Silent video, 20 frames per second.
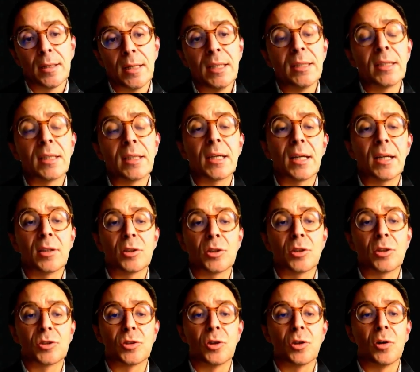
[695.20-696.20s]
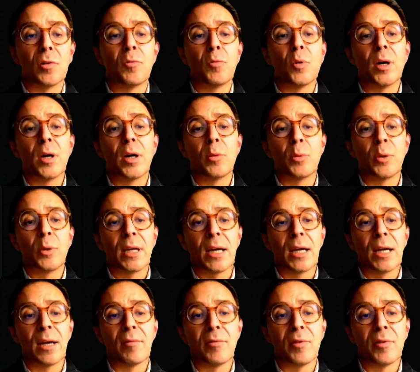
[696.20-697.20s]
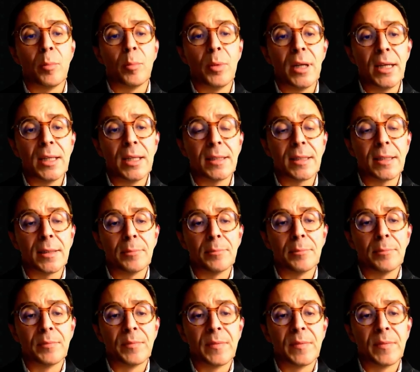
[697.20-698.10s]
indicators of where we have ablated.